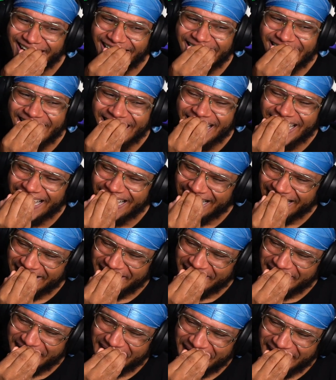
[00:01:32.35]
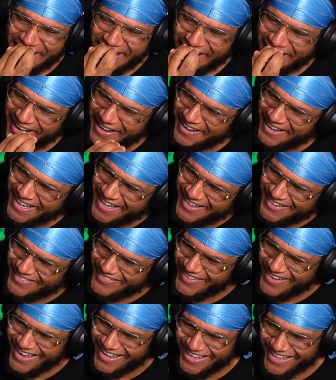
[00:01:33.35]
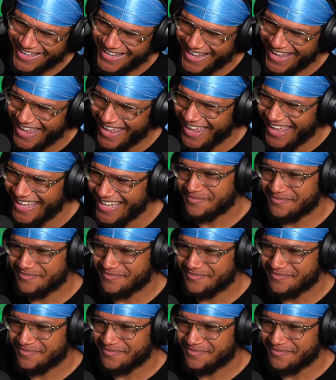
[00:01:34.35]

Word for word: Oh my god. Oh